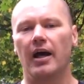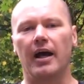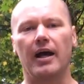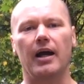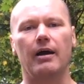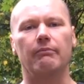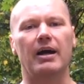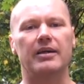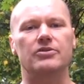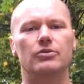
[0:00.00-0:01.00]

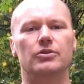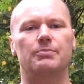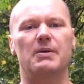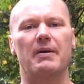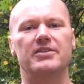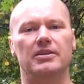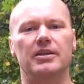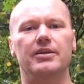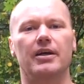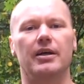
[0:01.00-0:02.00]
And it's thought to be
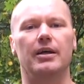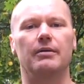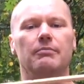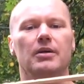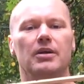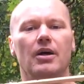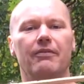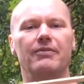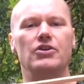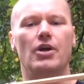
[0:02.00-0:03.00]
basically
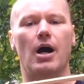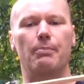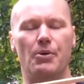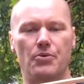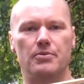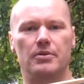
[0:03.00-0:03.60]
a fish harpoon.